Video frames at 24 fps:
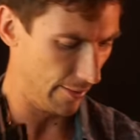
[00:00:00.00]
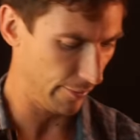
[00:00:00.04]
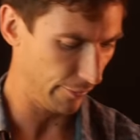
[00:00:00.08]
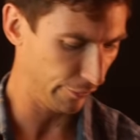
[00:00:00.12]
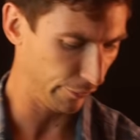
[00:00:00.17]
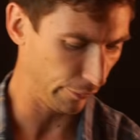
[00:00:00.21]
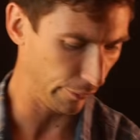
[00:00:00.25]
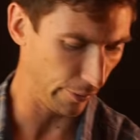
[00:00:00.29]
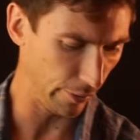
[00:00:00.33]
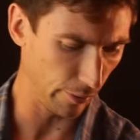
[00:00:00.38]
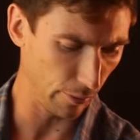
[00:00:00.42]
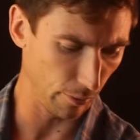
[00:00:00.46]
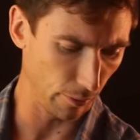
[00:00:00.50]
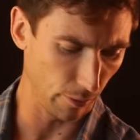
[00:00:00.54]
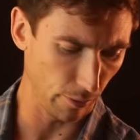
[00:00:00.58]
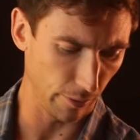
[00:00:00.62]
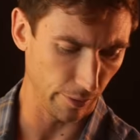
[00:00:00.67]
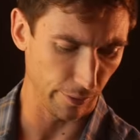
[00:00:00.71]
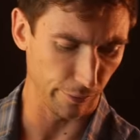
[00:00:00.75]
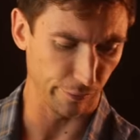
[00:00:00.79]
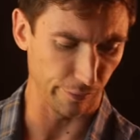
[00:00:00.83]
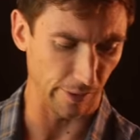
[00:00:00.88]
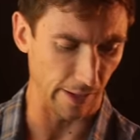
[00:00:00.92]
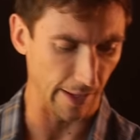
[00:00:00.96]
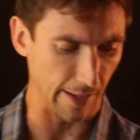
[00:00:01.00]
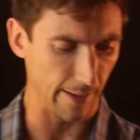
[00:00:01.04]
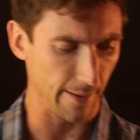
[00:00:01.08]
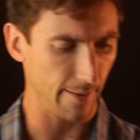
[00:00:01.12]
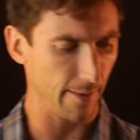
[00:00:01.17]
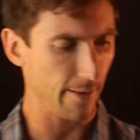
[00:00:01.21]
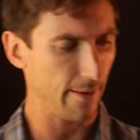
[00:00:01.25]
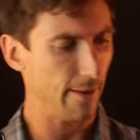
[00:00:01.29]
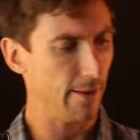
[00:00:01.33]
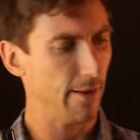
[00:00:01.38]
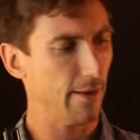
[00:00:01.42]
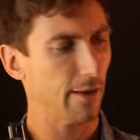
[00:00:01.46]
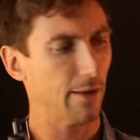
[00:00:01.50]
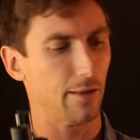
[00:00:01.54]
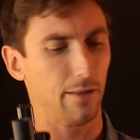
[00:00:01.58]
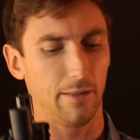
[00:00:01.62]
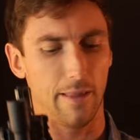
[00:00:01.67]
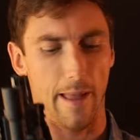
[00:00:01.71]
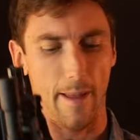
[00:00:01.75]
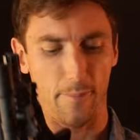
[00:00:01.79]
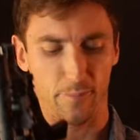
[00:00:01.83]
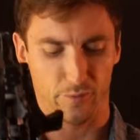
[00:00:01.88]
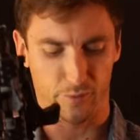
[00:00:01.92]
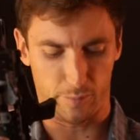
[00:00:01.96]
so here is a
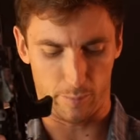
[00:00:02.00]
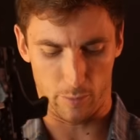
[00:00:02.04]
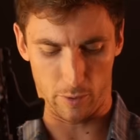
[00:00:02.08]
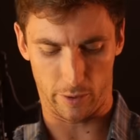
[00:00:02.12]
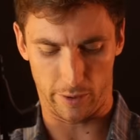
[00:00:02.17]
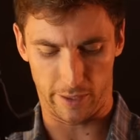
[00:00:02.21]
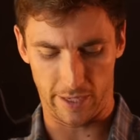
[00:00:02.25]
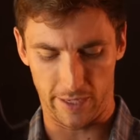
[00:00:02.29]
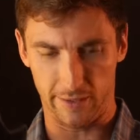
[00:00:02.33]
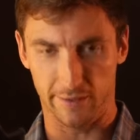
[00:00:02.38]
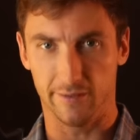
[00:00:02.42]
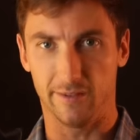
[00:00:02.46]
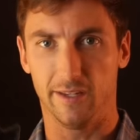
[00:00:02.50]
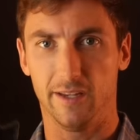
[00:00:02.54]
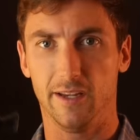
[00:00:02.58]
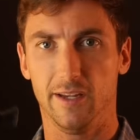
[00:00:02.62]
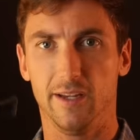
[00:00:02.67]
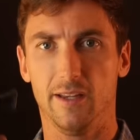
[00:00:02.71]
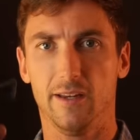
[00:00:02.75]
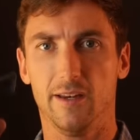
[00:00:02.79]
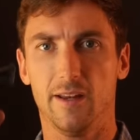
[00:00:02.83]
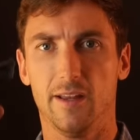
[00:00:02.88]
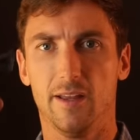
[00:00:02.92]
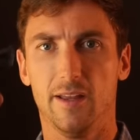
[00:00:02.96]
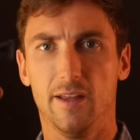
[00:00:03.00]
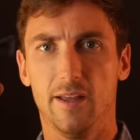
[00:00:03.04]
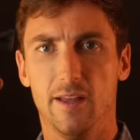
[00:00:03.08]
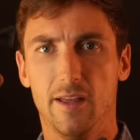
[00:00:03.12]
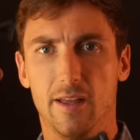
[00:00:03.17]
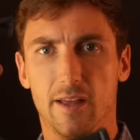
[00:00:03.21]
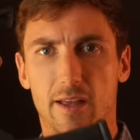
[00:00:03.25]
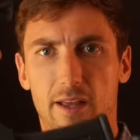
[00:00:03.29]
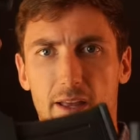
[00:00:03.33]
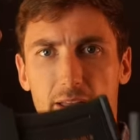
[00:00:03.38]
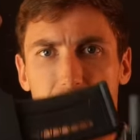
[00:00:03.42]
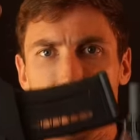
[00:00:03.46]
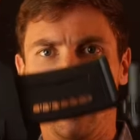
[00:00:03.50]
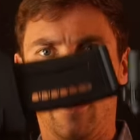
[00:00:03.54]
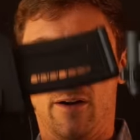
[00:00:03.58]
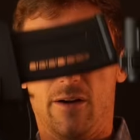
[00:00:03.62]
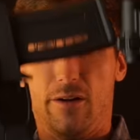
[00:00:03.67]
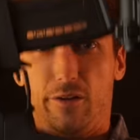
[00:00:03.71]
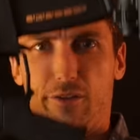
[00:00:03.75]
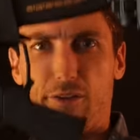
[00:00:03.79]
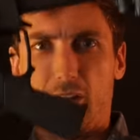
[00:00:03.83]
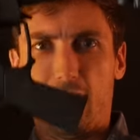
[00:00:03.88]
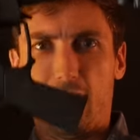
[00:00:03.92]
collapsed Mark 18, and here is